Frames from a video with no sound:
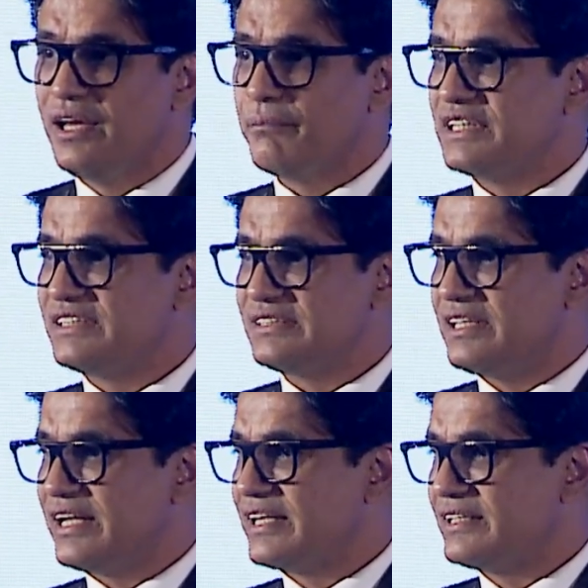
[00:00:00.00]
But just
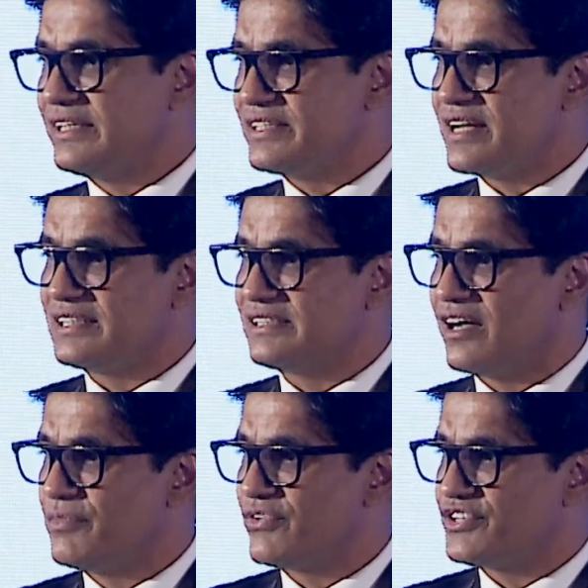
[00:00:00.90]
like in international
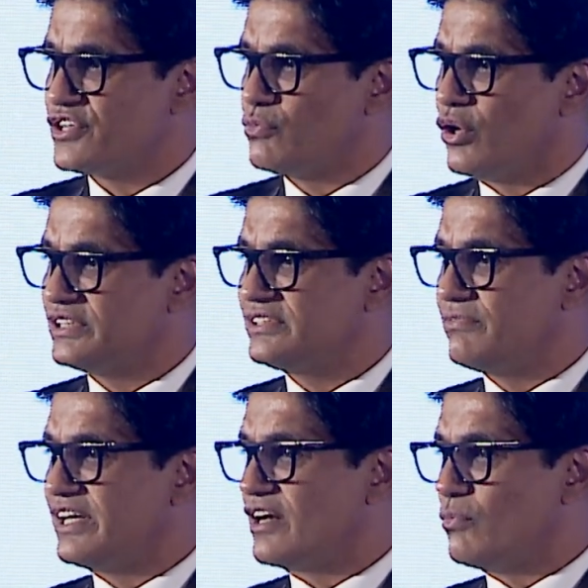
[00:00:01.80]
arbitration awards,
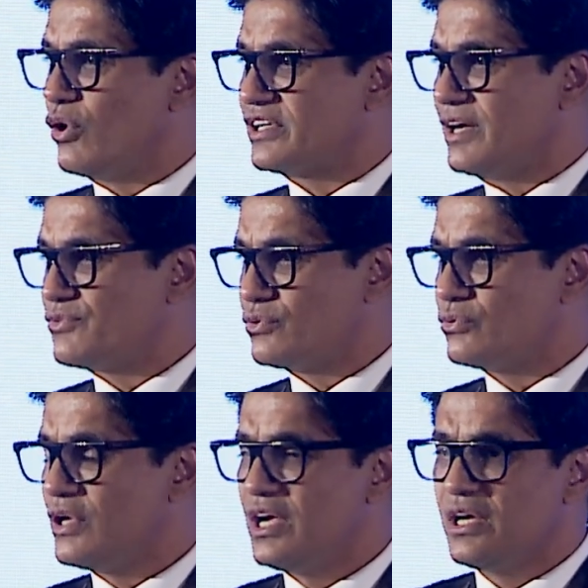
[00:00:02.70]
when an award comes to
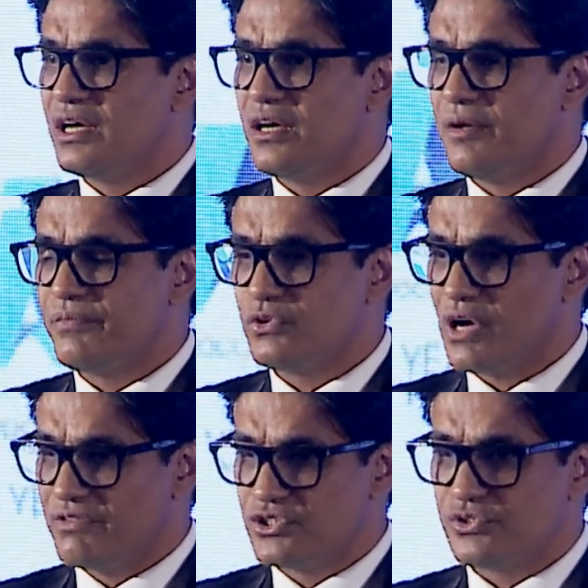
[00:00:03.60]

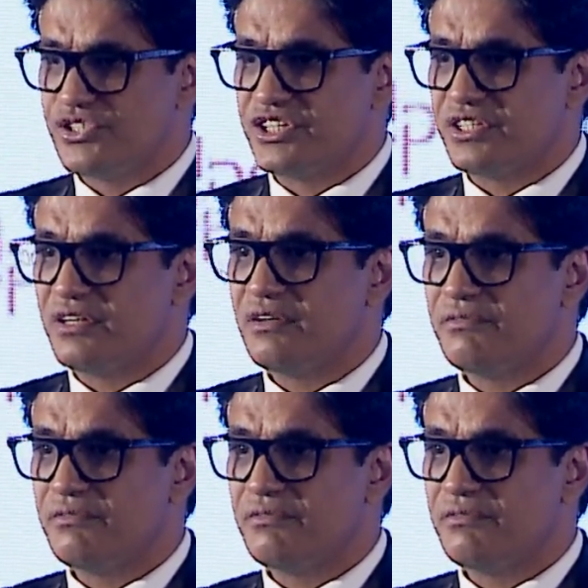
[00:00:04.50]
our jurisdiction,